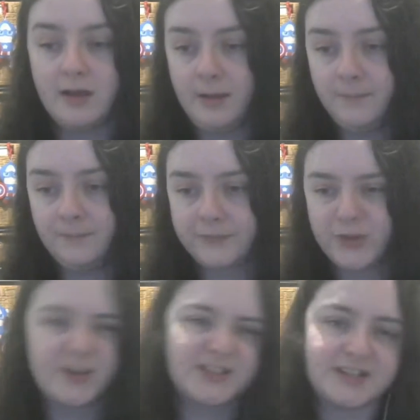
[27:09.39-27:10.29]
Um,
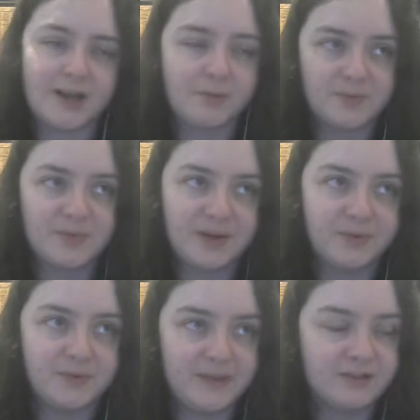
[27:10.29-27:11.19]
although actually I probably
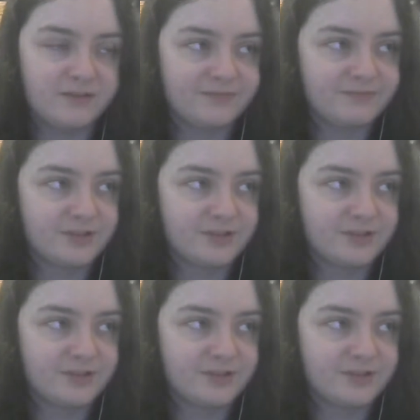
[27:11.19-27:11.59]
would be of